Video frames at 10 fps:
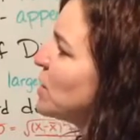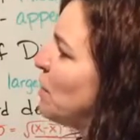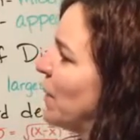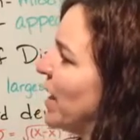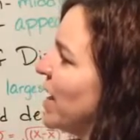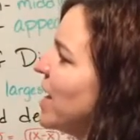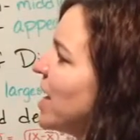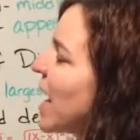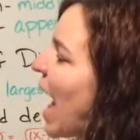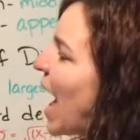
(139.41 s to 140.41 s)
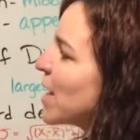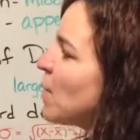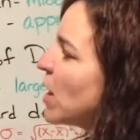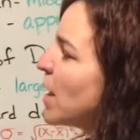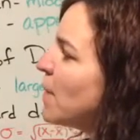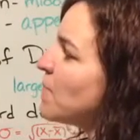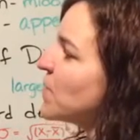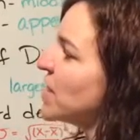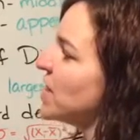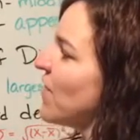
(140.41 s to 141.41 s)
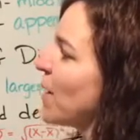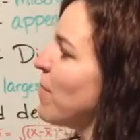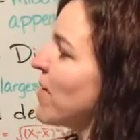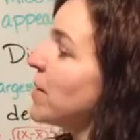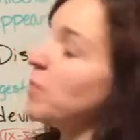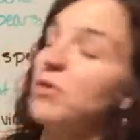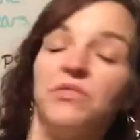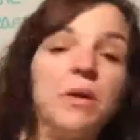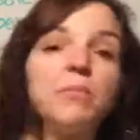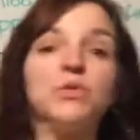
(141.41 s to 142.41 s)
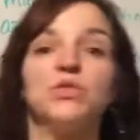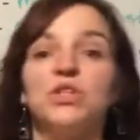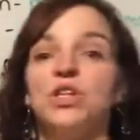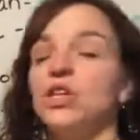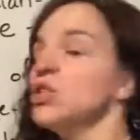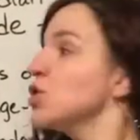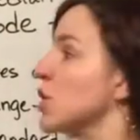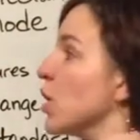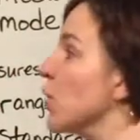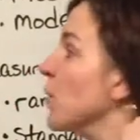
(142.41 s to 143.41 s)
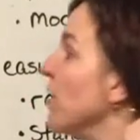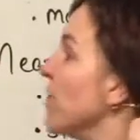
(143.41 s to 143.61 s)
to be add them all up and divide by the number of numbers. So